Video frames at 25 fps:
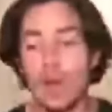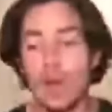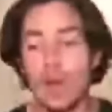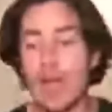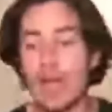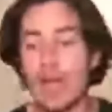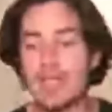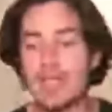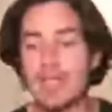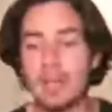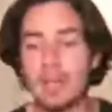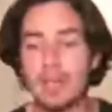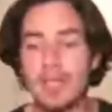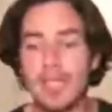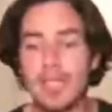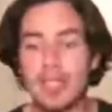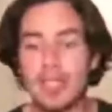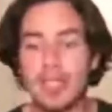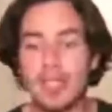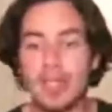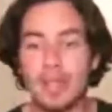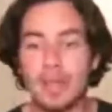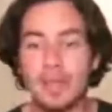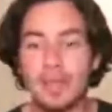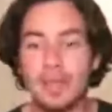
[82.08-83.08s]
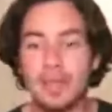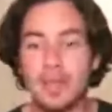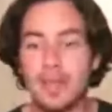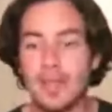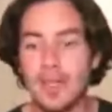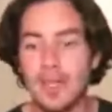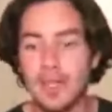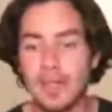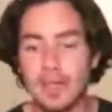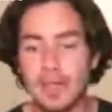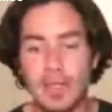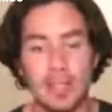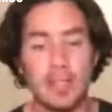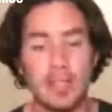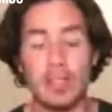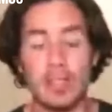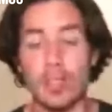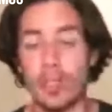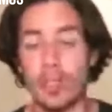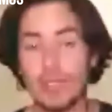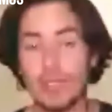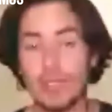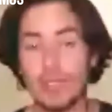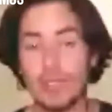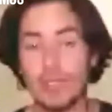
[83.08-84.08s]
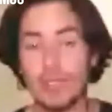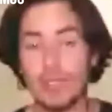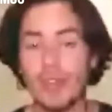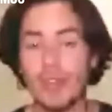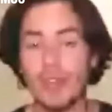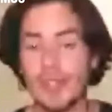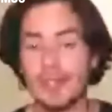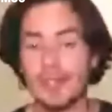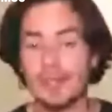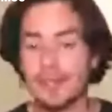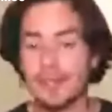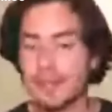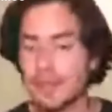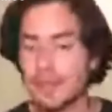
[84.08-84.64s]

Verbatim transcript: I accept it. It's good. It's fine.